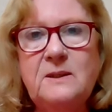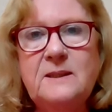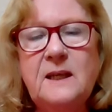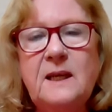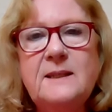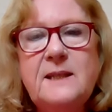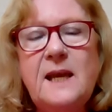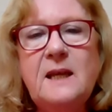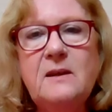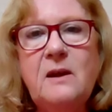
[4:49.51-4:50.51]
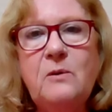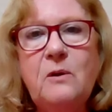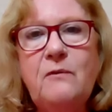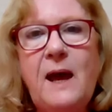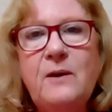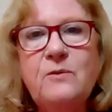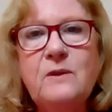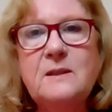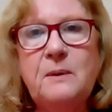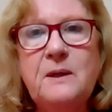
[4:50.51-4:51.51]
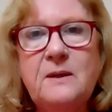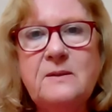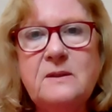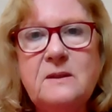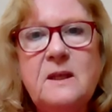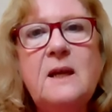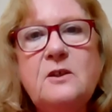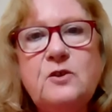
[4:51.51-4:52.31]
is take note of how this person